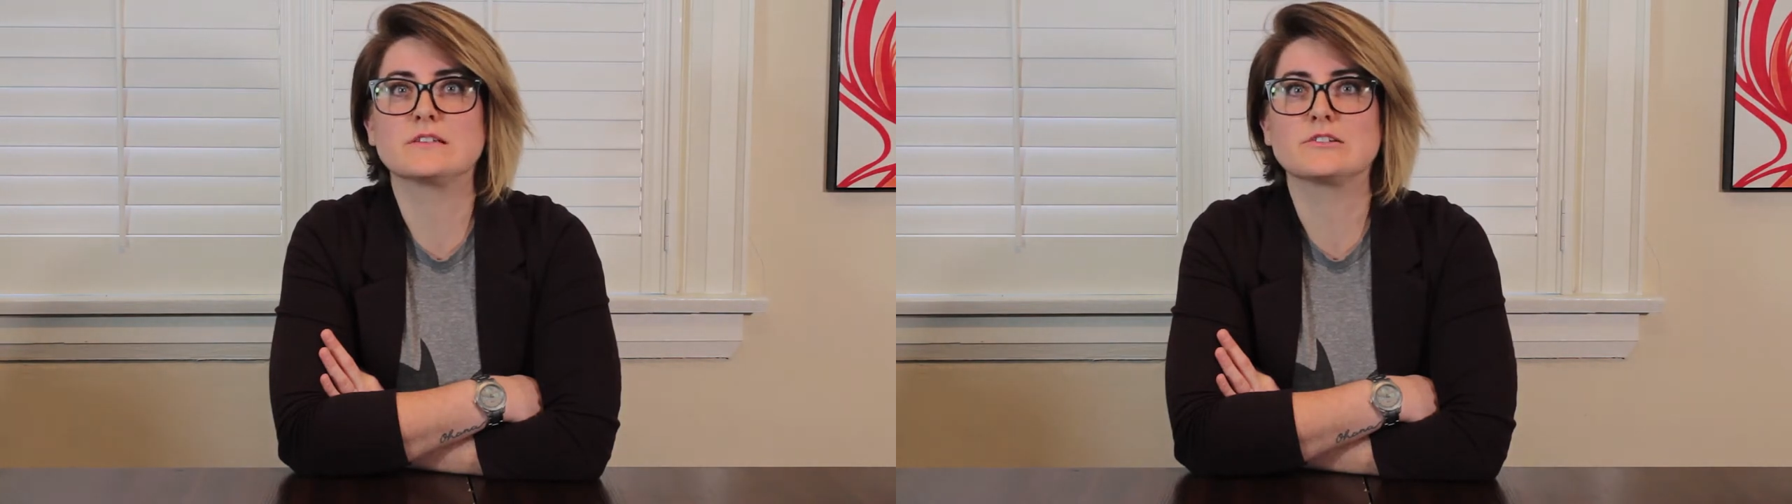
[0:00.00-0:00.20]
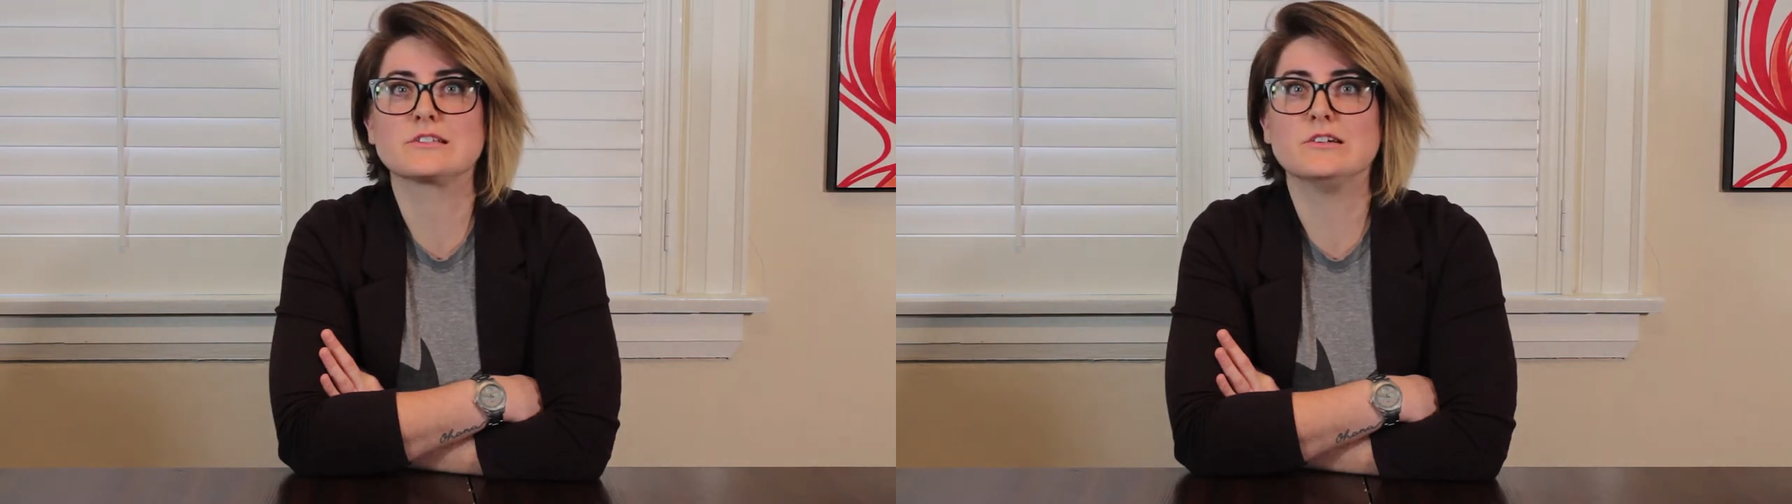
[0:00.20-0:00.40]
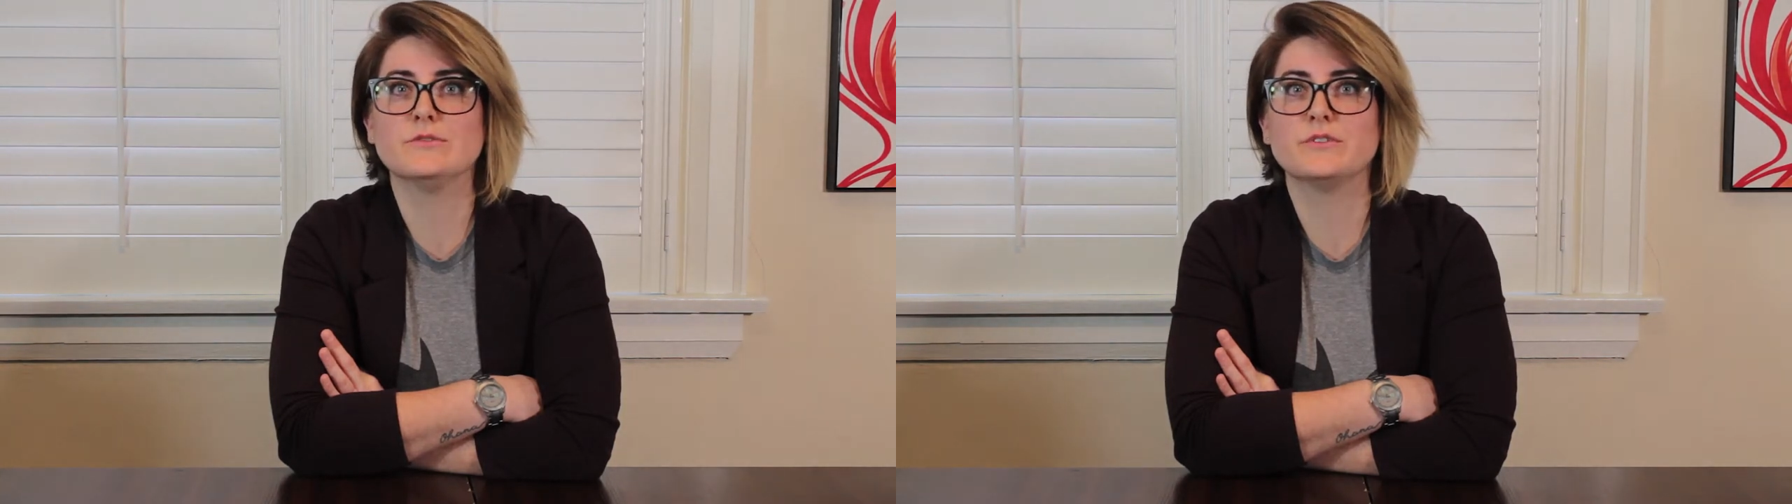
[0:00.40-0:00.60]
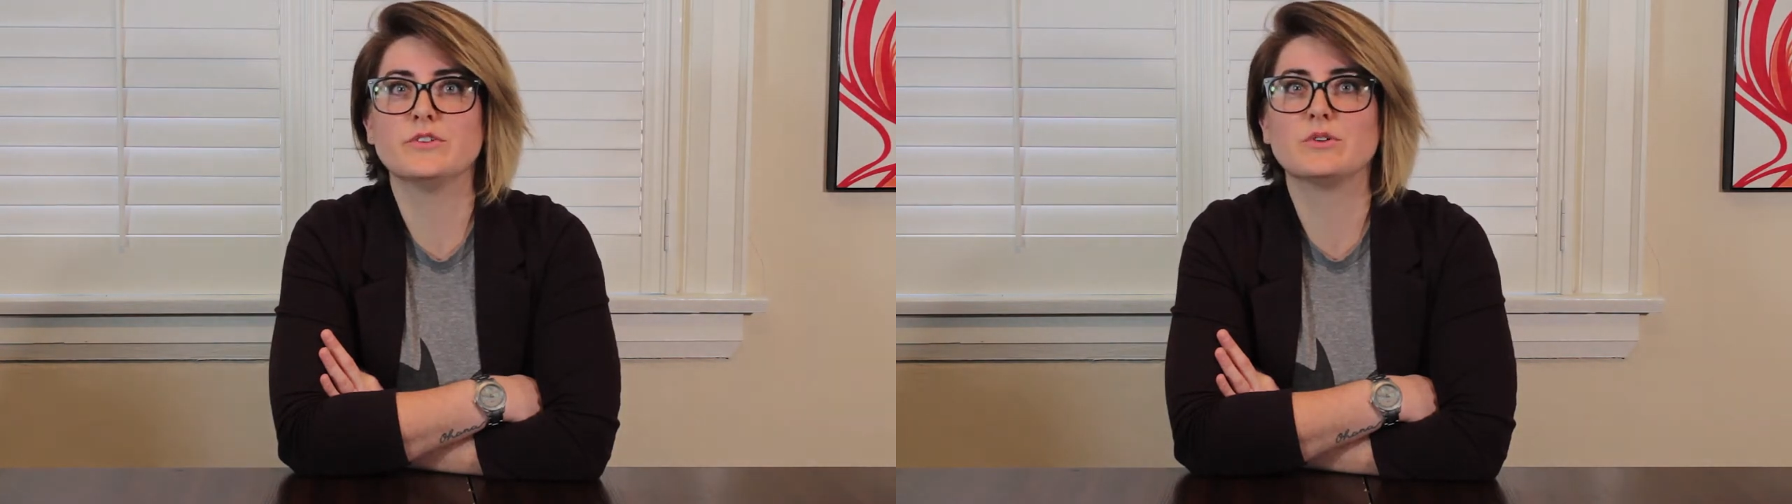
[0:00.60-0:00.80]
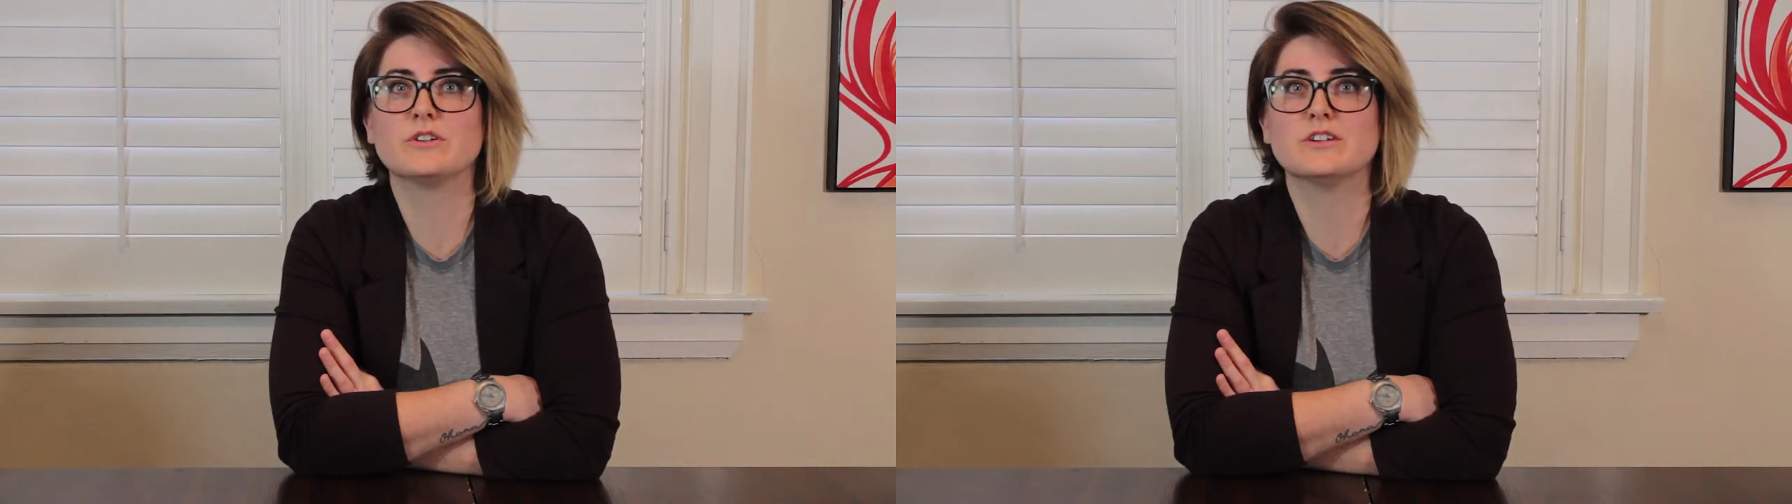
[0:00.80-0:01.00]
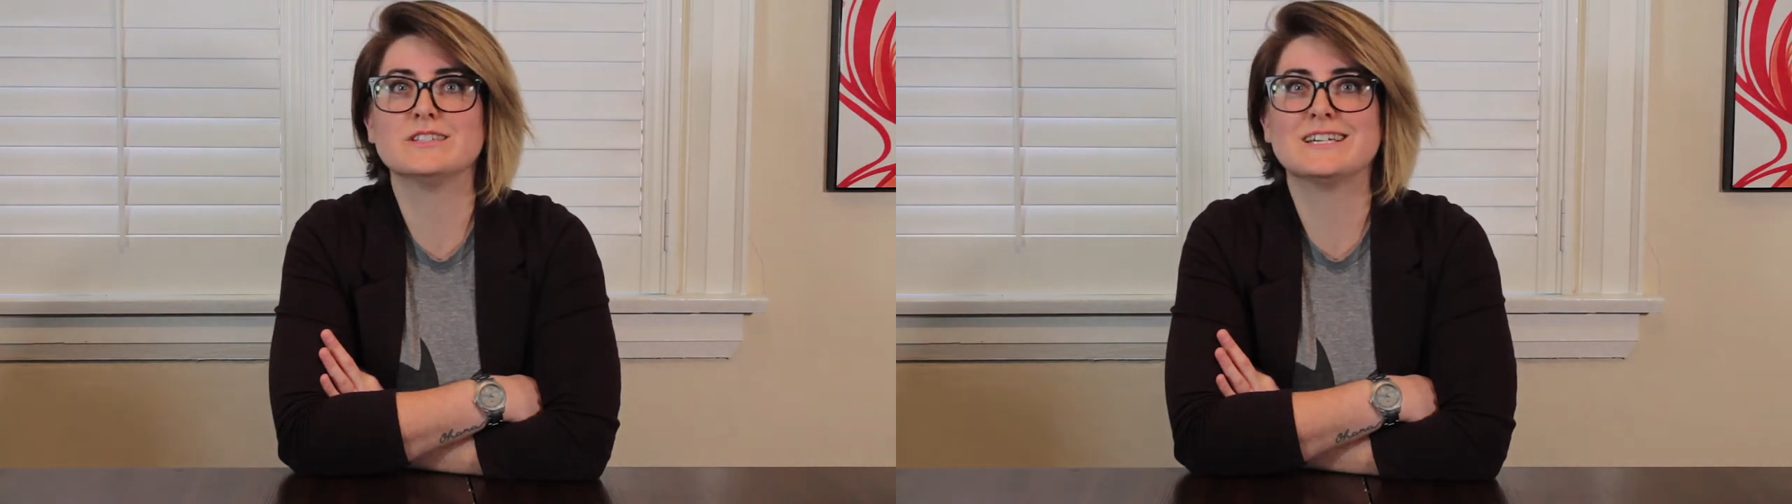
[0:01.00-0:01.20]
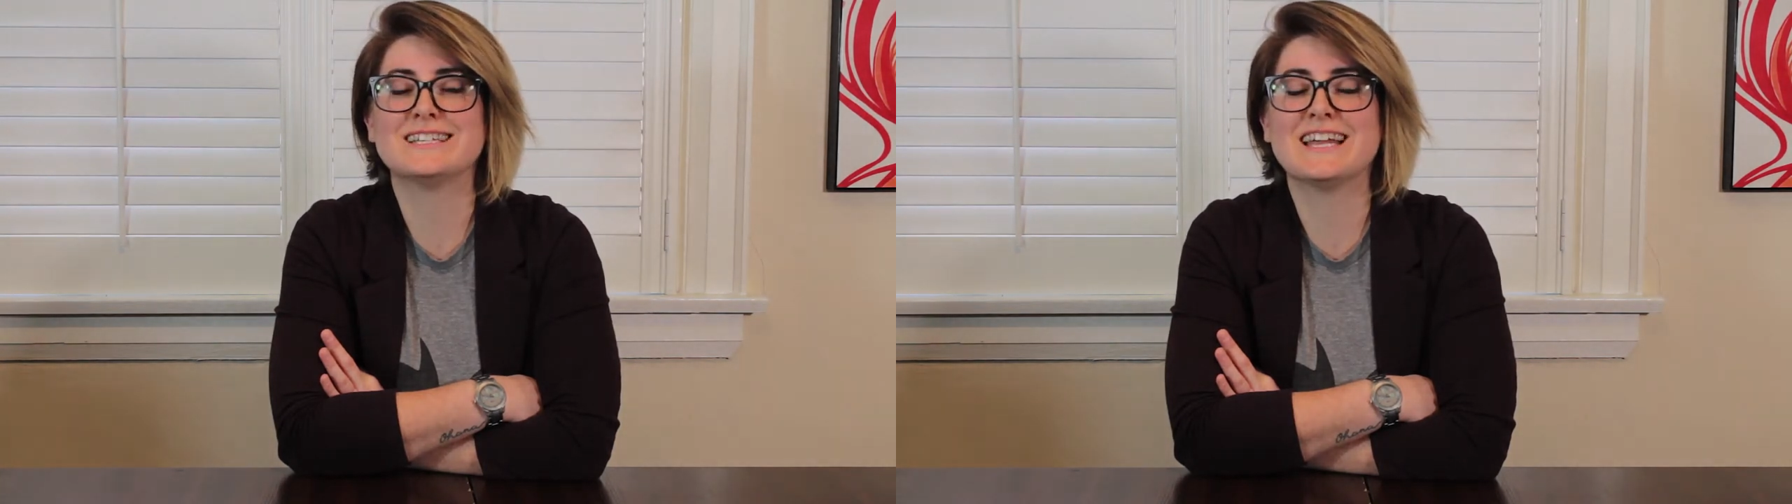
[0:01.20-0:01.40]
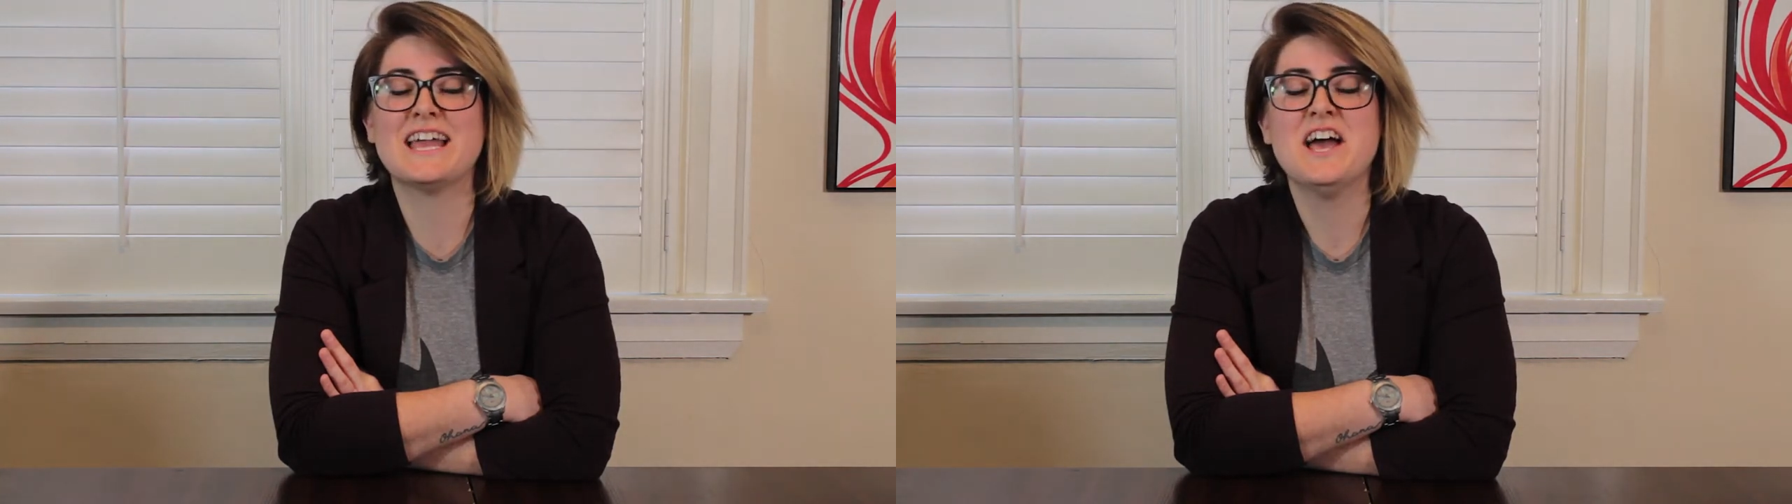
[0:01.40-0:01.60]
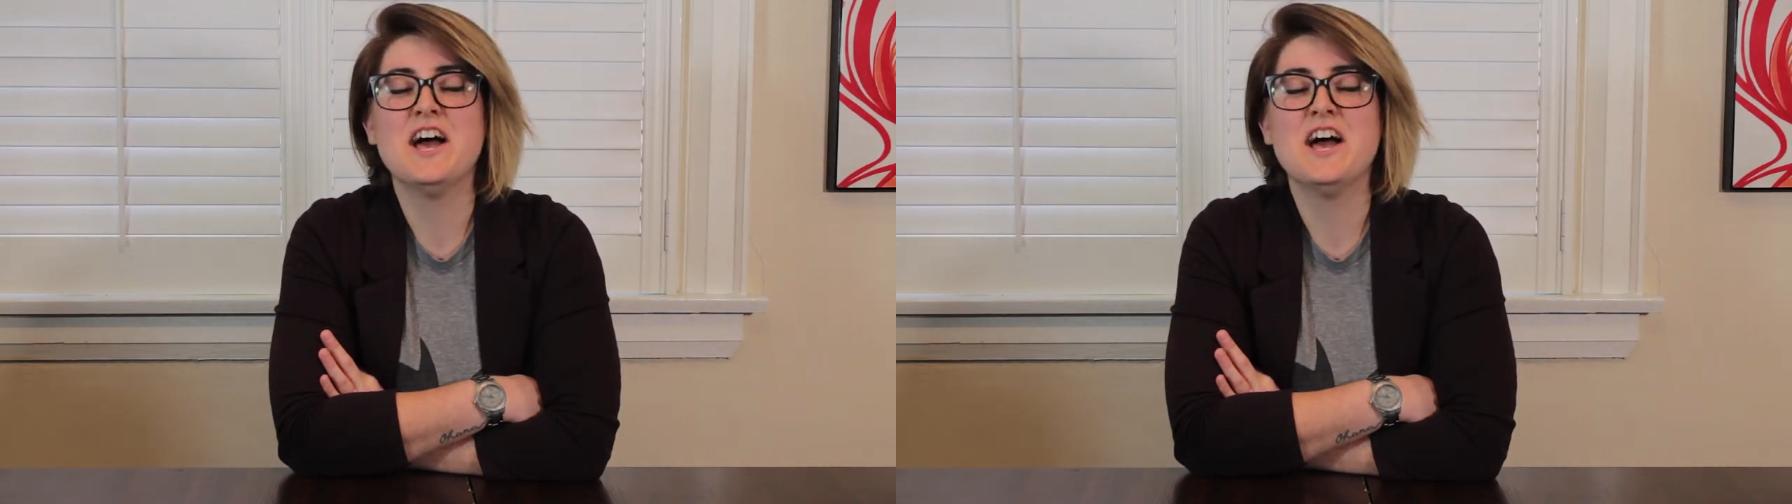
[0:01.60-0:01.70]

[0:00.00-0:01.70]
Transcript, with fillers: yourself if you go on an online date.